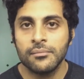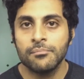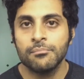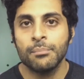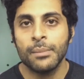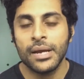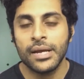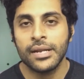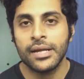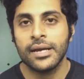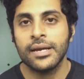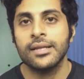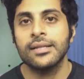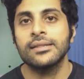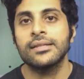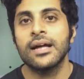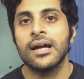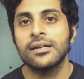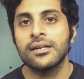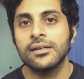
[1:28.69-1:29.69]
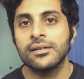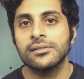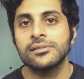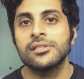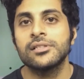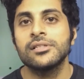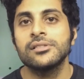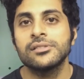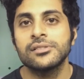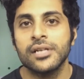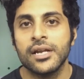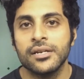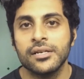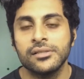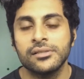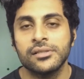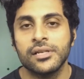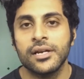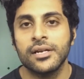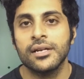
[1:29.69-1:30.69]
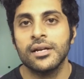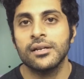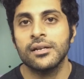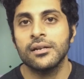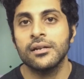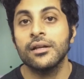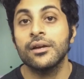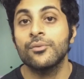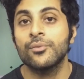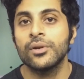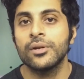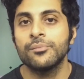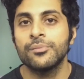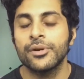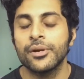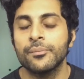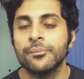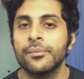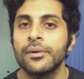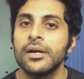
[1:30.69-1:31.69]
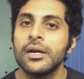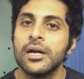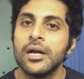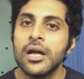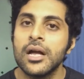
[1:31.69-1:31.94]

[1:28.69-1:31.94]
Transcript: meaning that it is in a steady state and in an equilibrium.